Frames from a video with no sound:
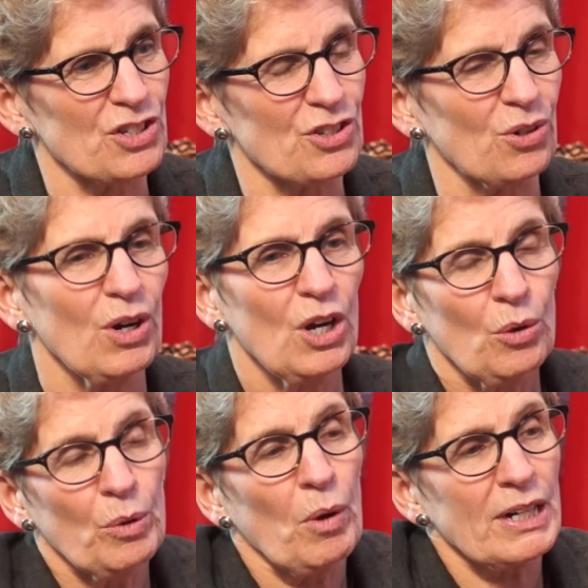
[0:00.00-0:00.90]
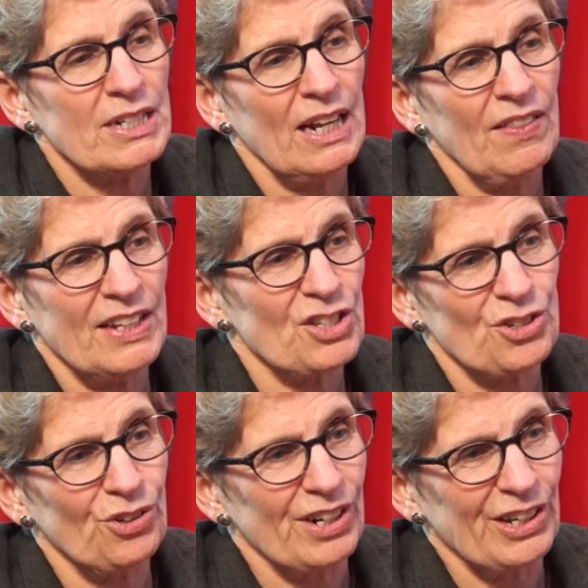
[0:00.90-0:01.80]
So we want to tell that
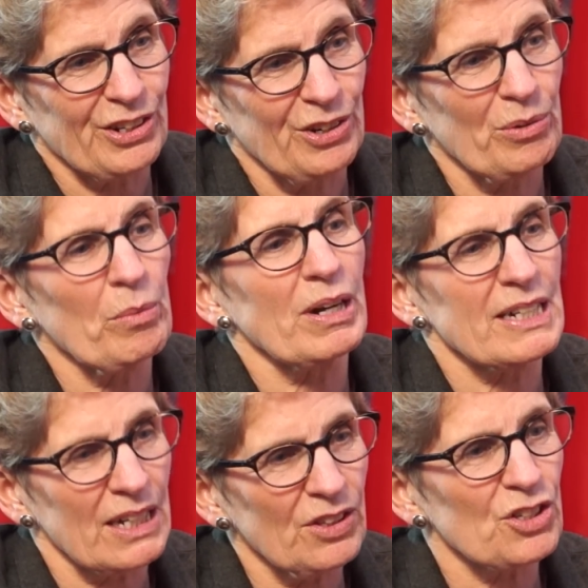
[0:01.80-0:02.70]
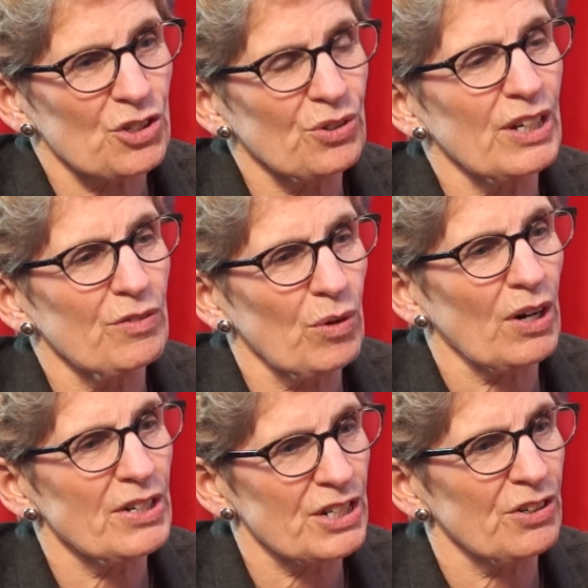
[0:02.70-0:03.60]
story. We want to tell the story of what
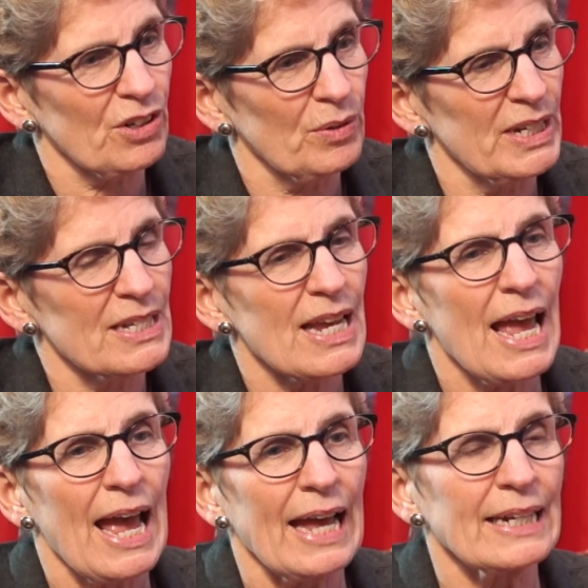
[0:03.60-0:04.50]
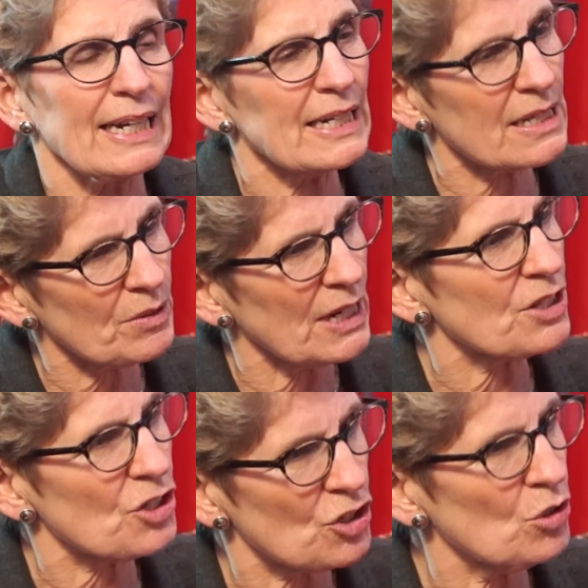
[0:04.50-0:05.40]
Ontario is, and it's
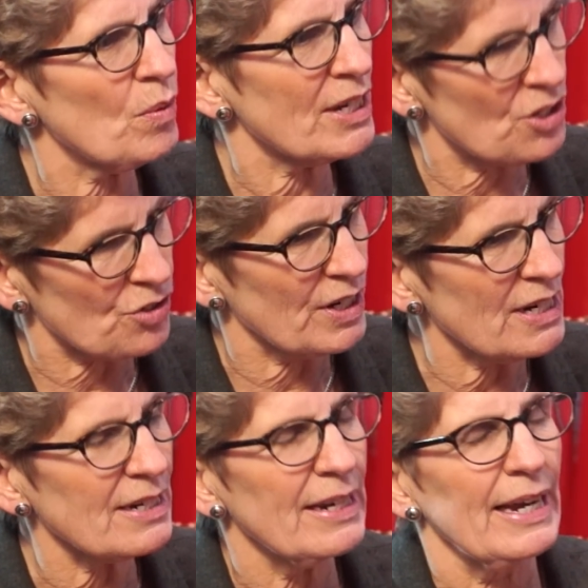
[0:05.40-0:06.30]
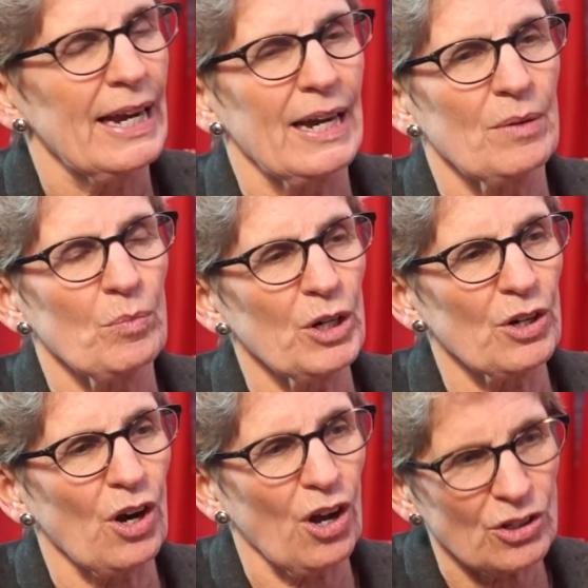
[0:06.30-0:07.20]
a two-way street.
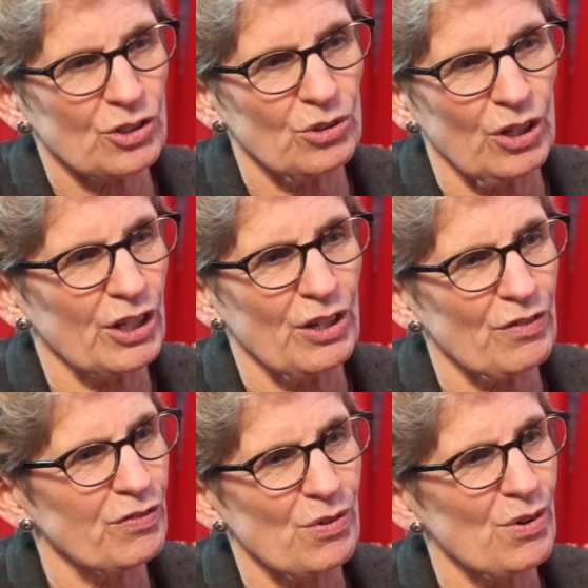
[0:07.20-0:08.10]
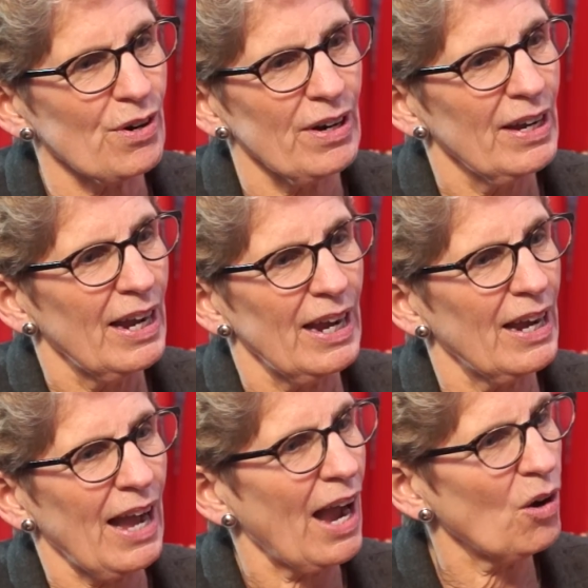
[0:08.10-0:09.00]
We're also looking for
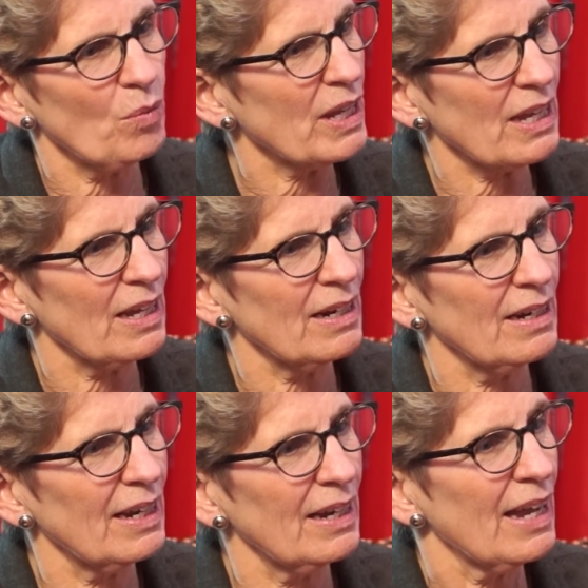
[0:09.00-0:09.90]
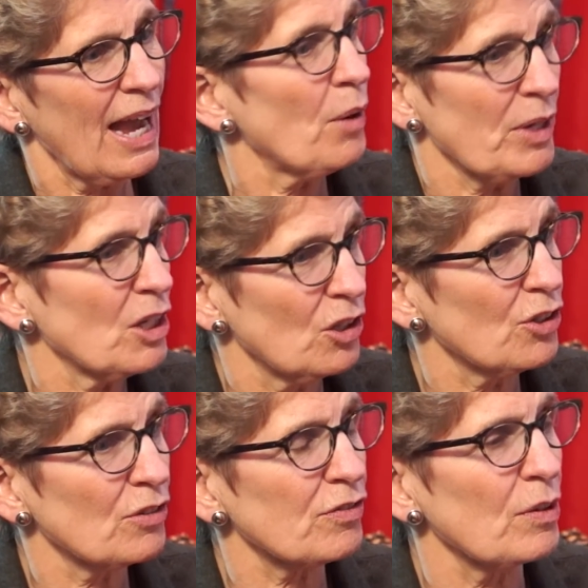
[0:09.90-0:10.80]
how we can
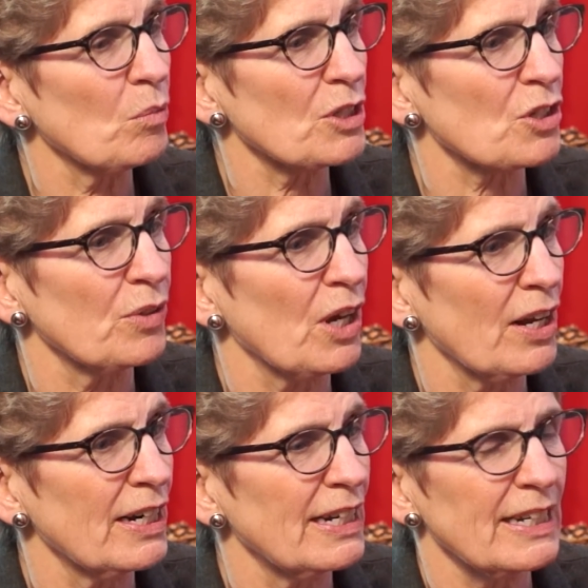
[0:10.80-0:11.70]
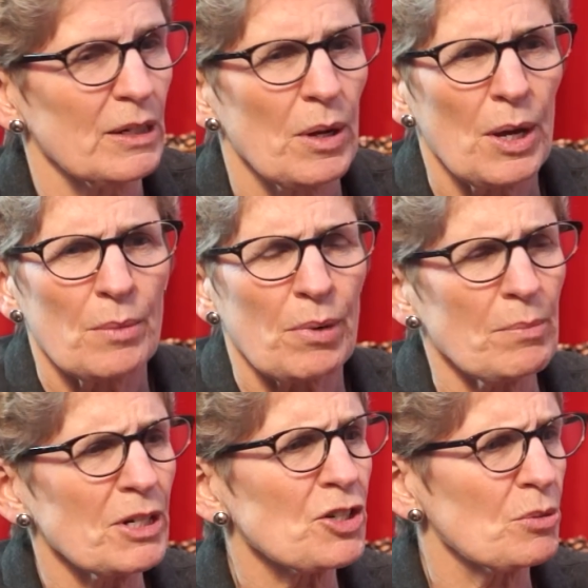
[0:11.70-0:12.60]
learn from what's going on in India. Prime
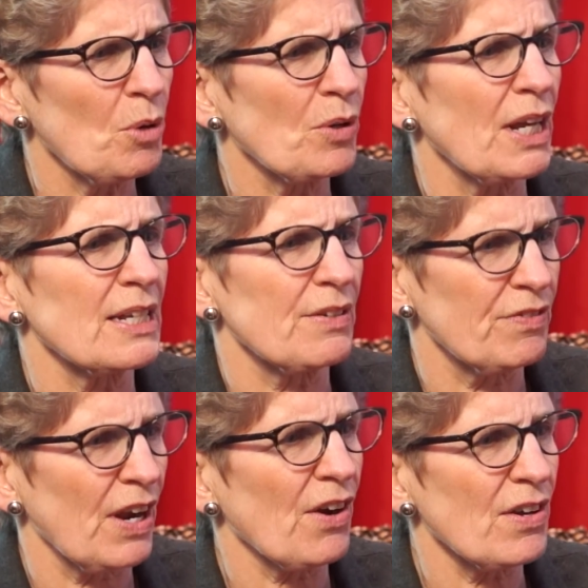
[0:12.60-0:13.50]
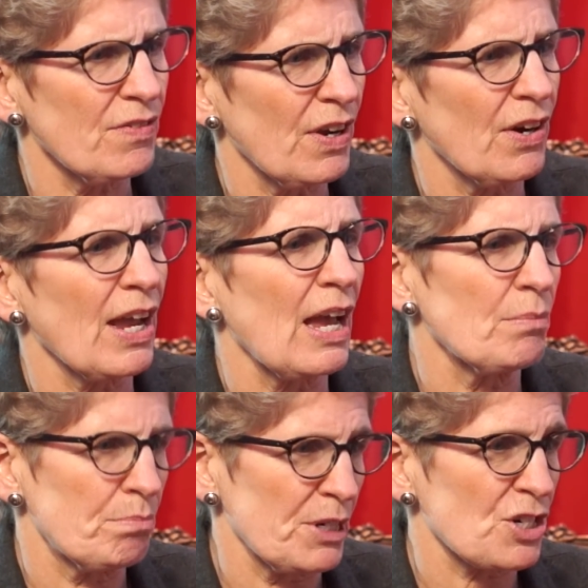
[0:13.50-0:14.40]
Minister Modi has a very, very
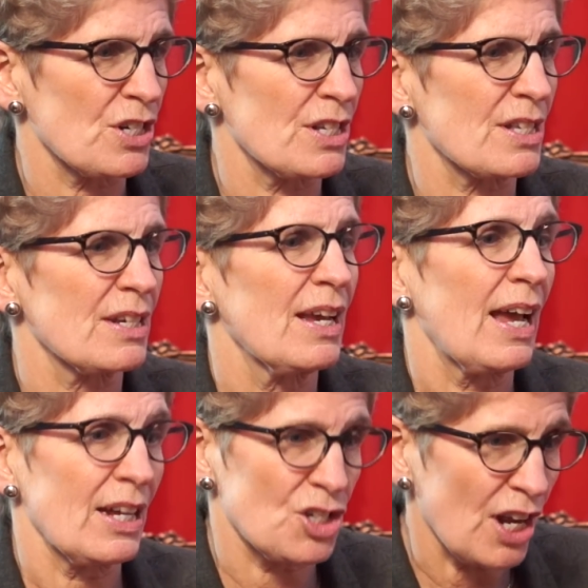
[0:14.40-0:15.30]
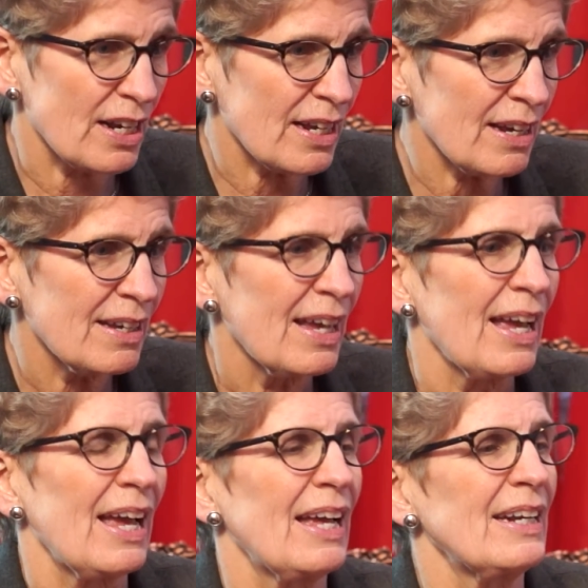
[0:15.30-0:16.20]
ambitious agenda,
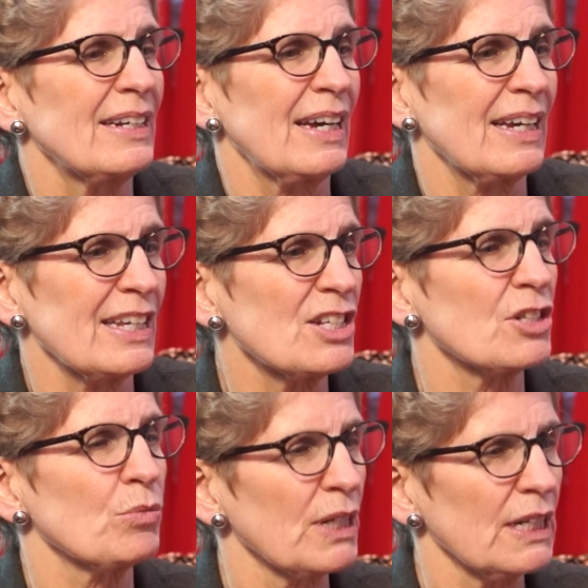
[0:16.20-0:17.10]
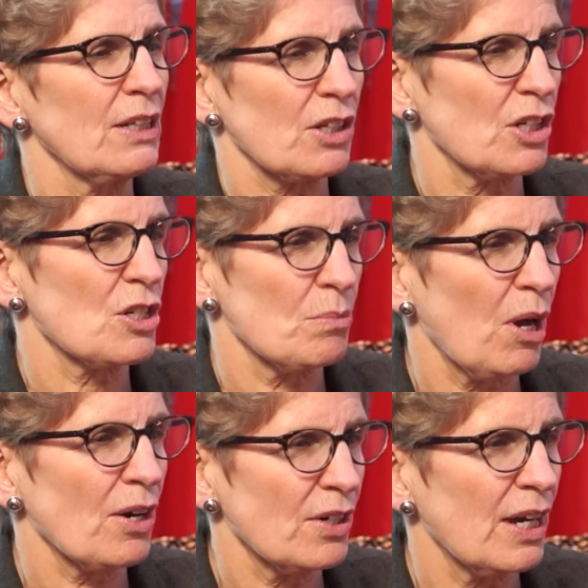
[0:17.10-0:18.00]
and he's really looking to
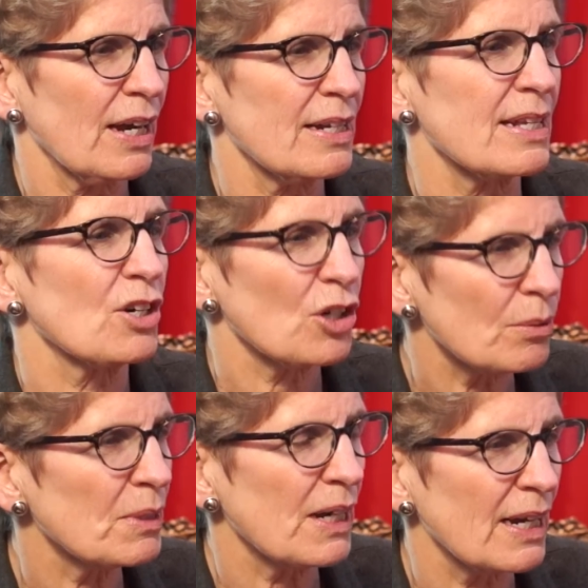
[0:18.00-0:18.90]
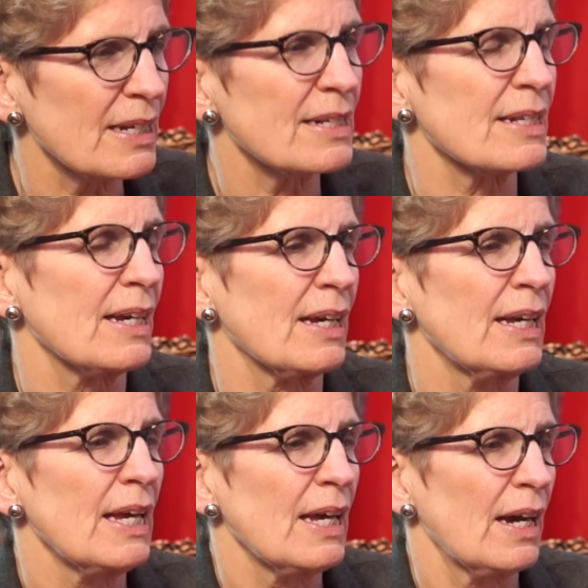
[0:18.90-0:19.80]
modernize and urbanize
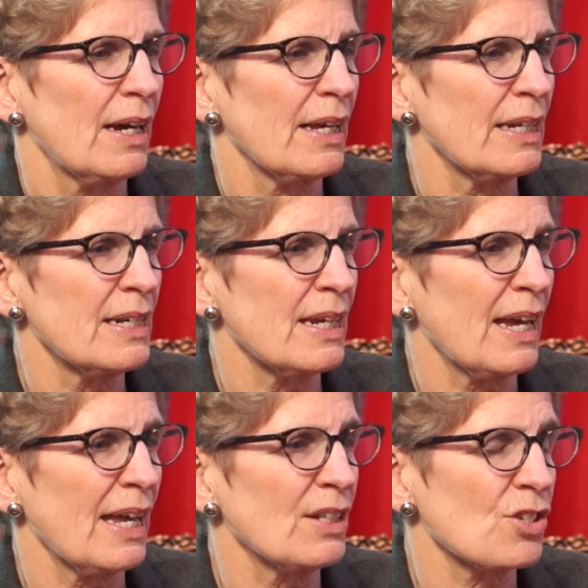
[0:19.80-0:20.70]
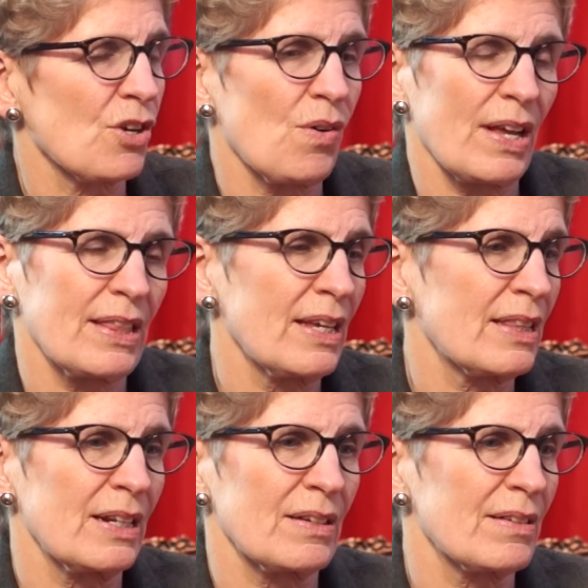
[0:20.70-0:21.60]
India, and so I think
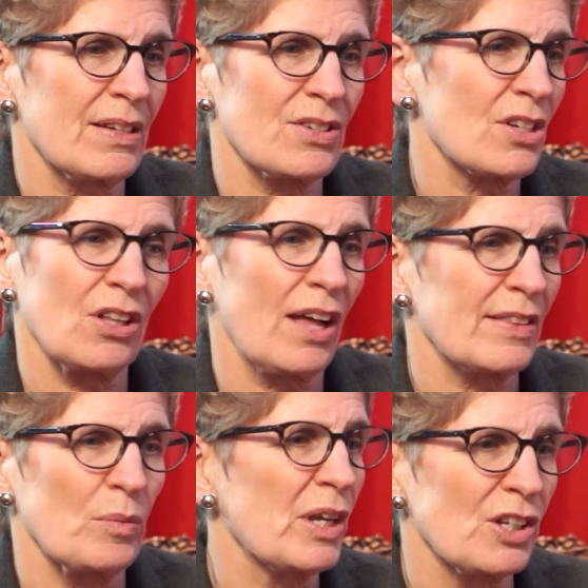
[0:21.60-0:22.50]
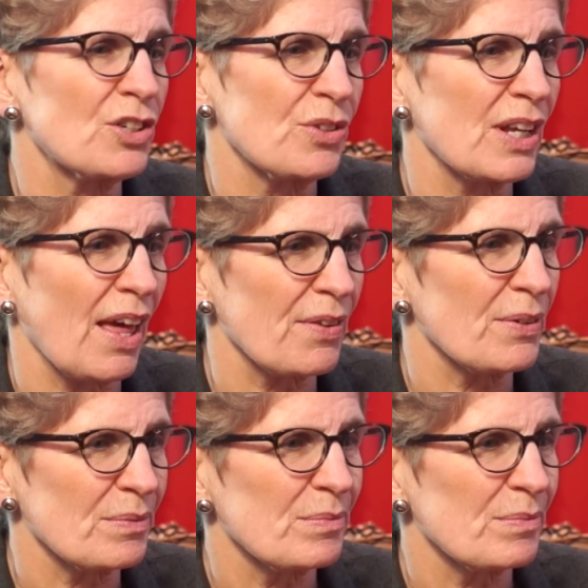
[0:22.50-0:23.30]
that there's a lot that we can do together.